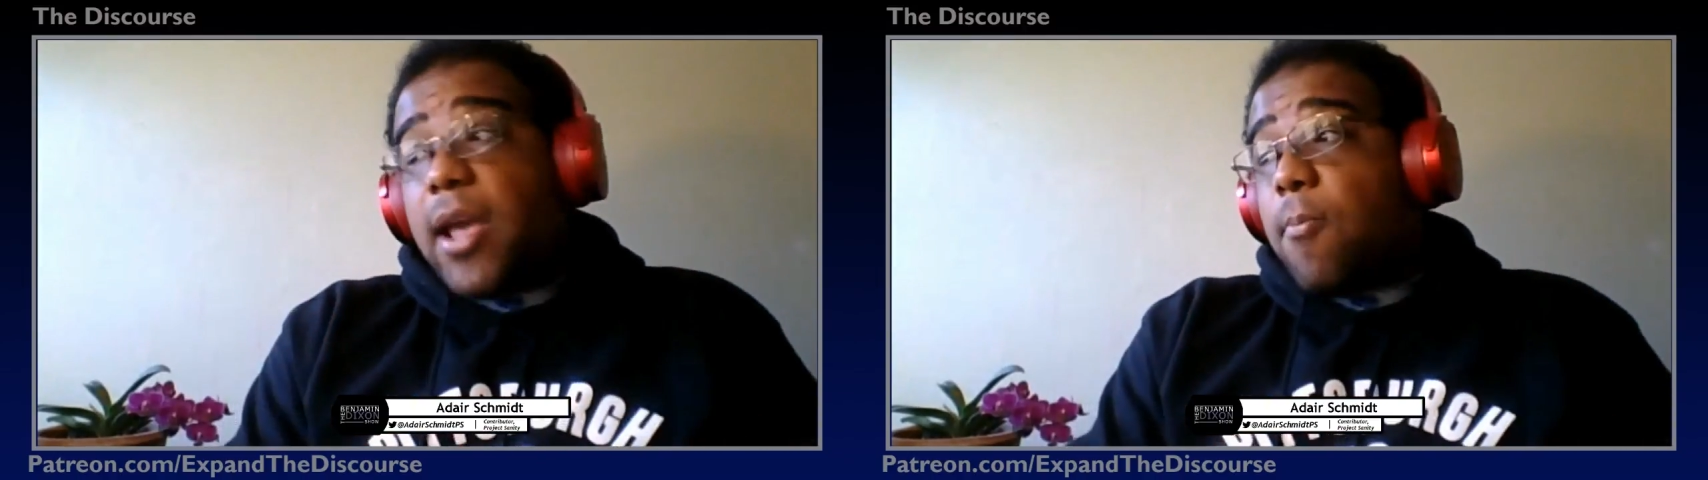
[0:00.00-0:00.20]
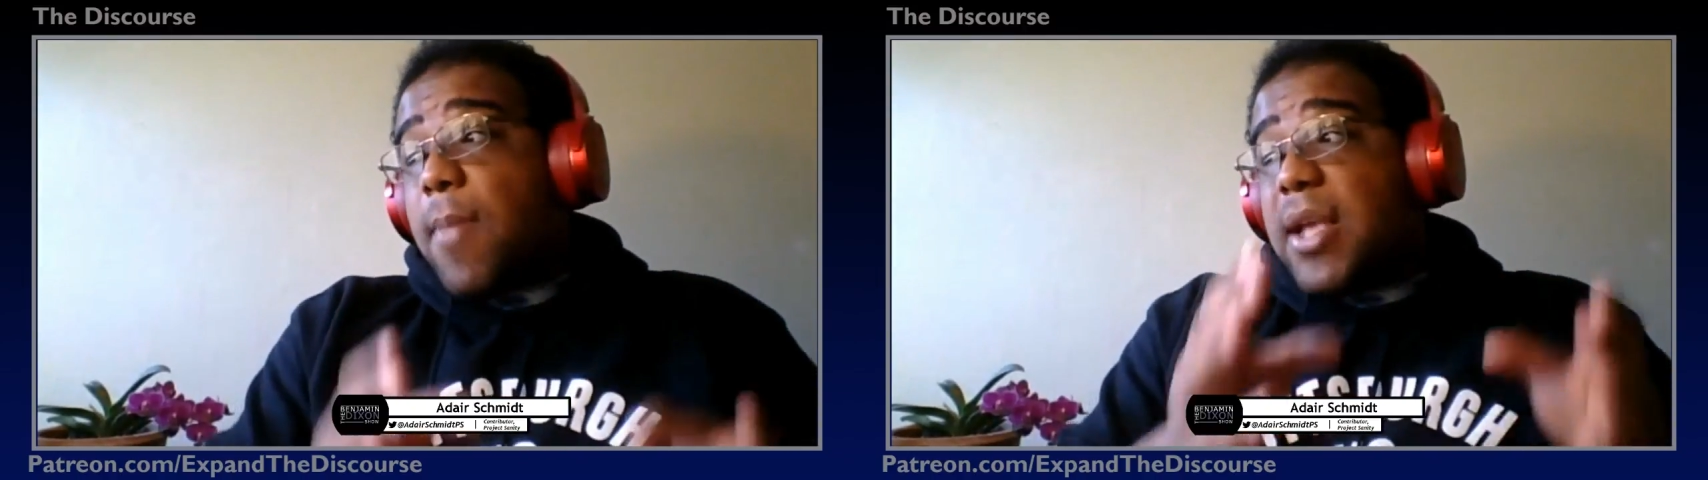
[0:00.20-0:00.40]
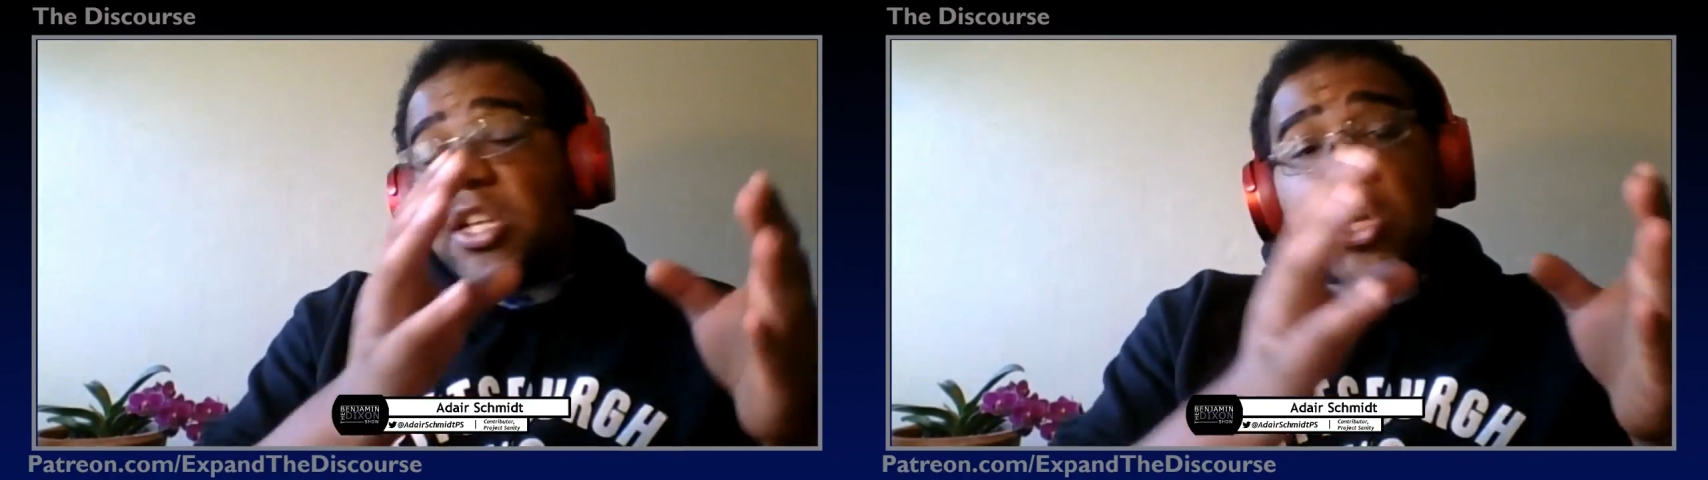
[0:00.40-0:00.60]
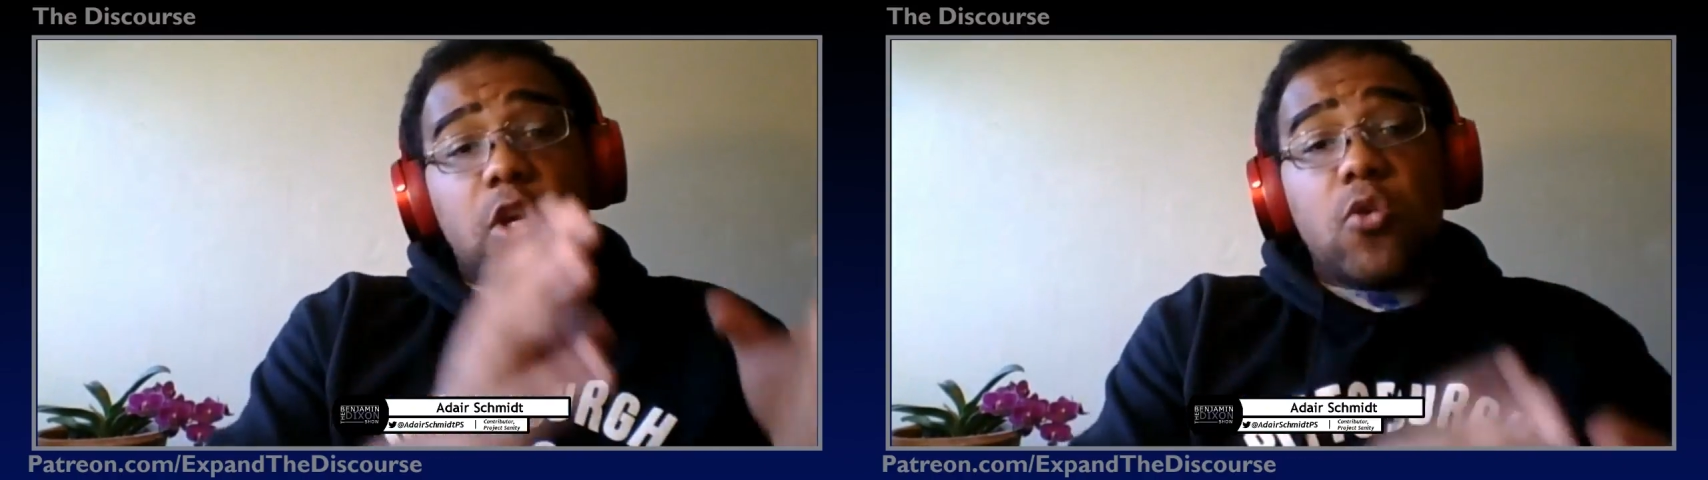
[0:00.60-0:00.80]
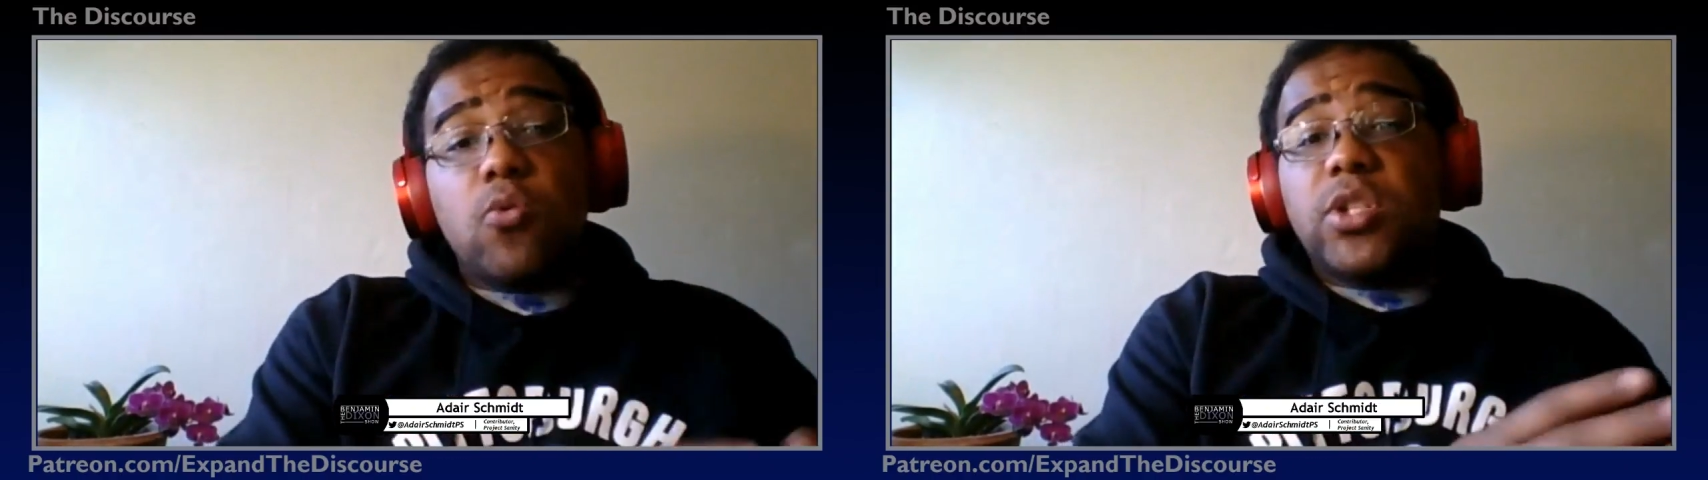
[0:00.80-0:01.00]
there makes a
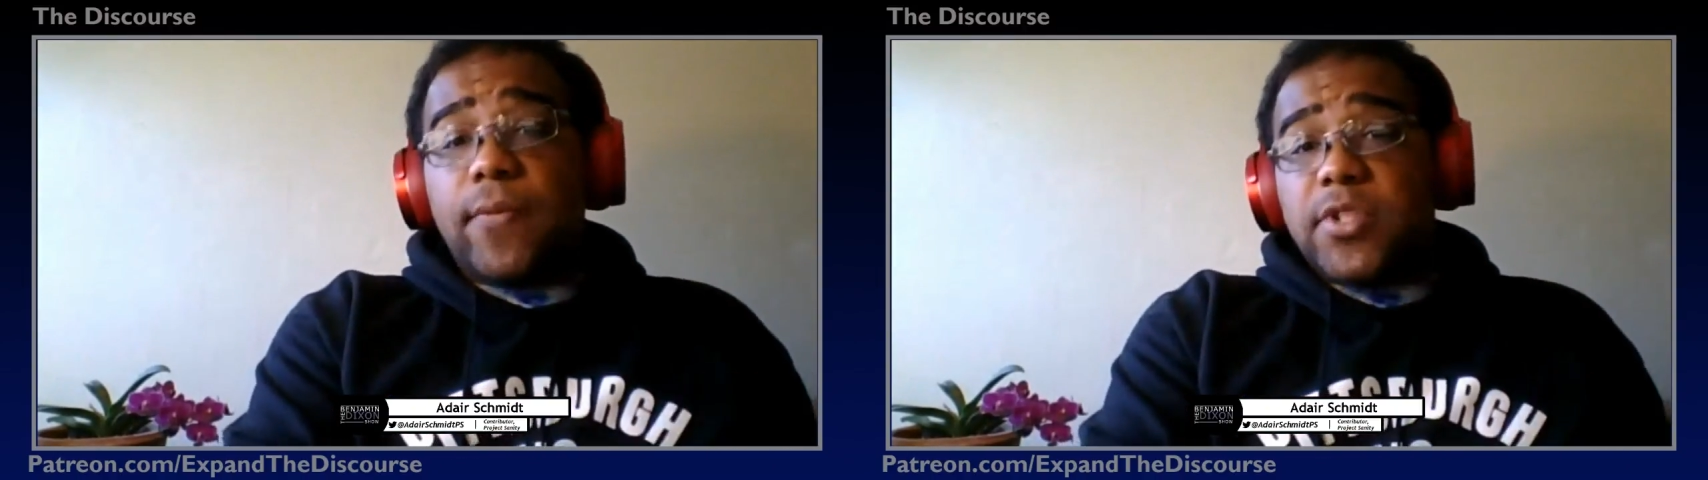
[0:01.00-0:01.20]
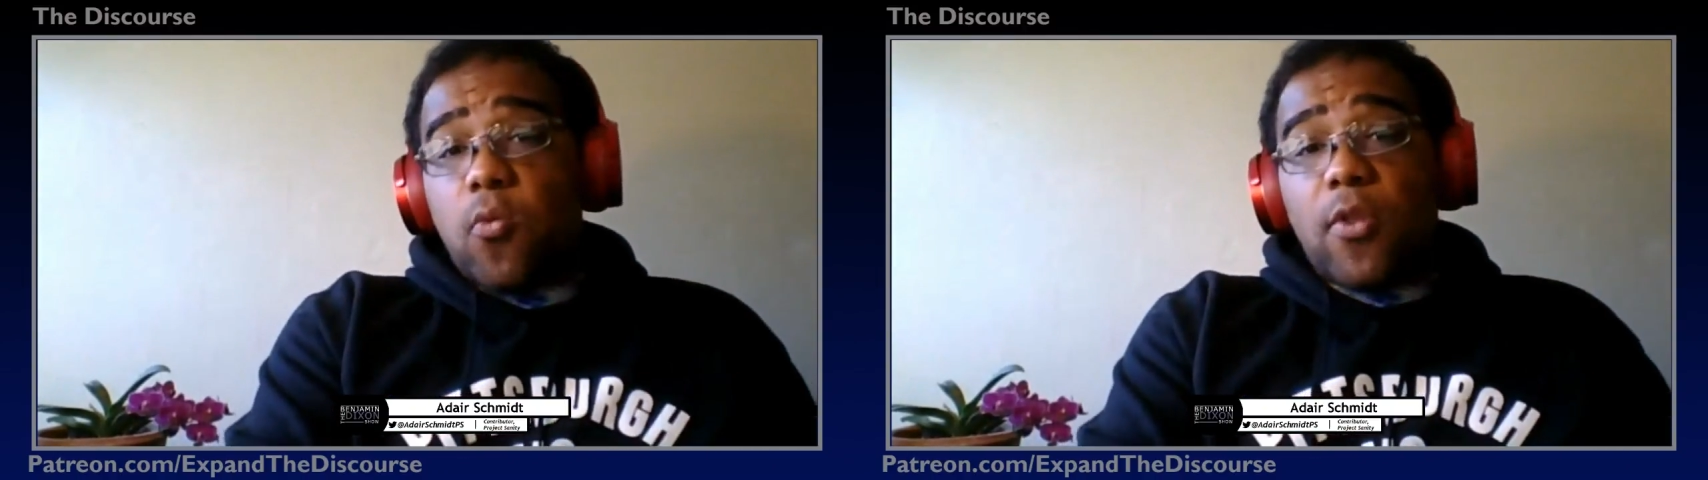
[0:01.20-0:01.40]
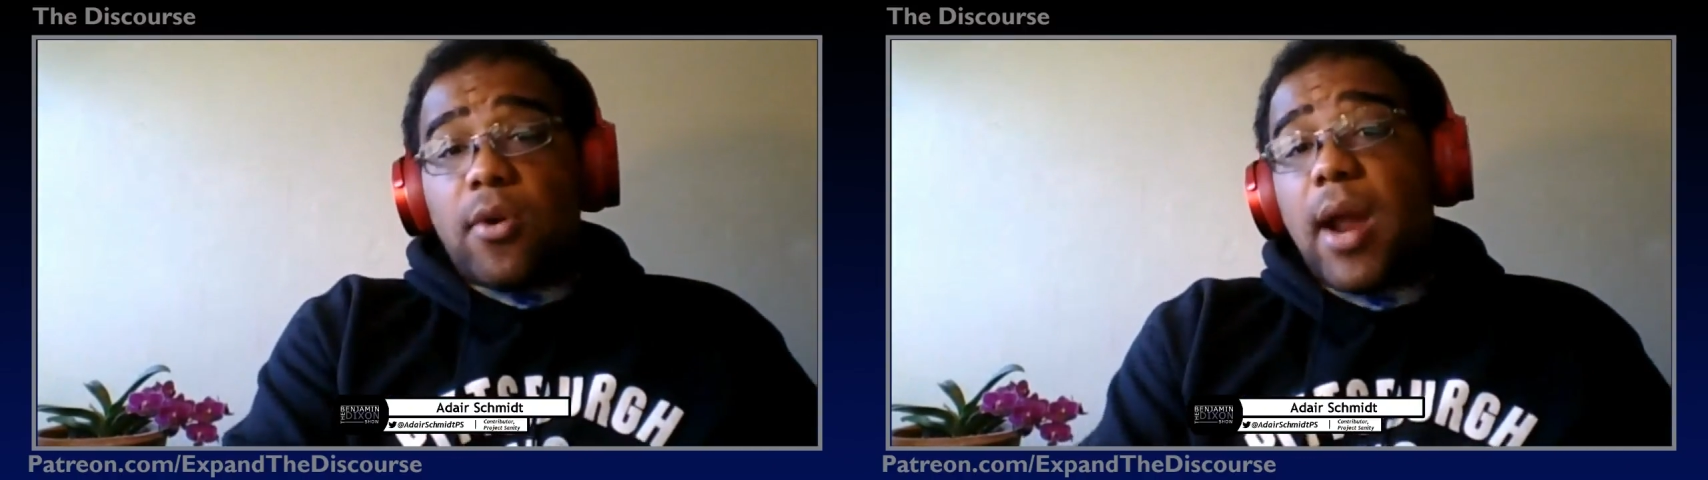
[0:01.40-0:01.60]
huge difference in whether